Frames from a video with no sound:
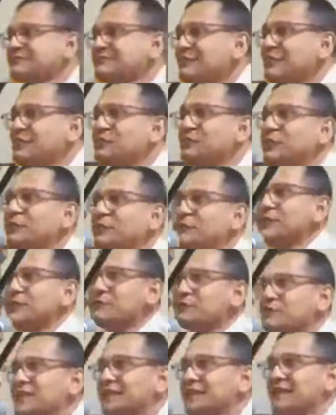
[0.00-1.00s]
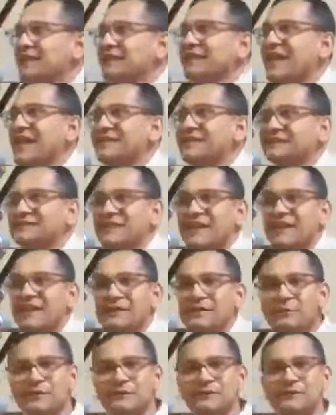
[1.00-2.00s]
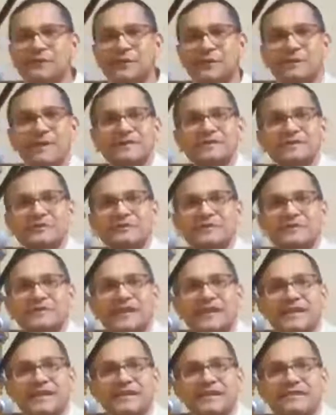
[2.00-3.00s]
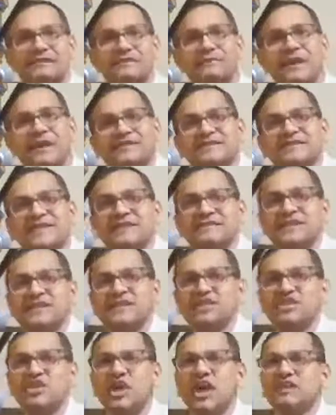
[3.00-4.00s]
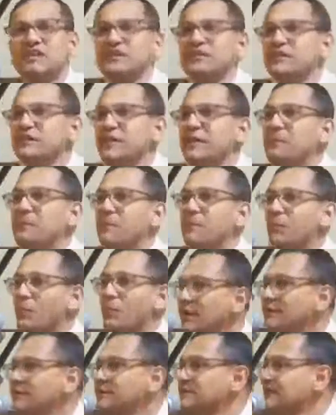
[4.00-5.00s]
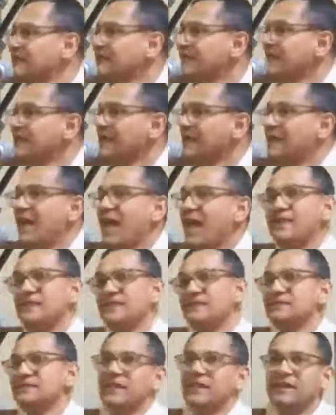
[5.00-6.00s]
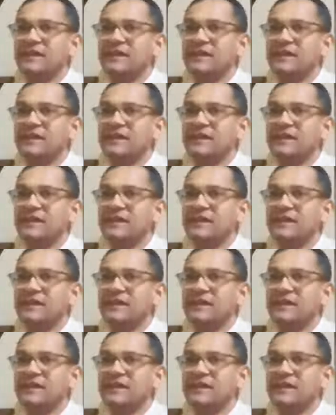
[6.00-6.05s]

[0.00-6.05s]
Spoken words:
So as I was saying, that last night one devotee messaged me saying it doesn't make sense that he chanted the name once and he's